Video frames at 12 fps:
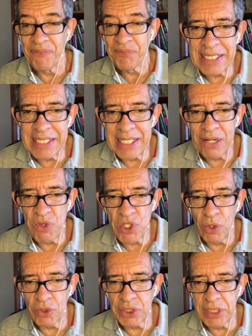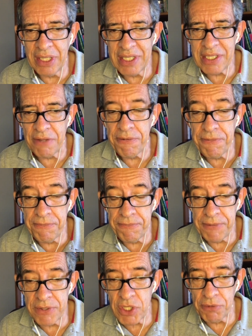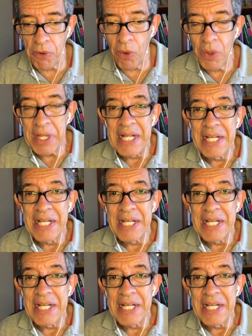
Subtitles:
But the results tell us that, first of all,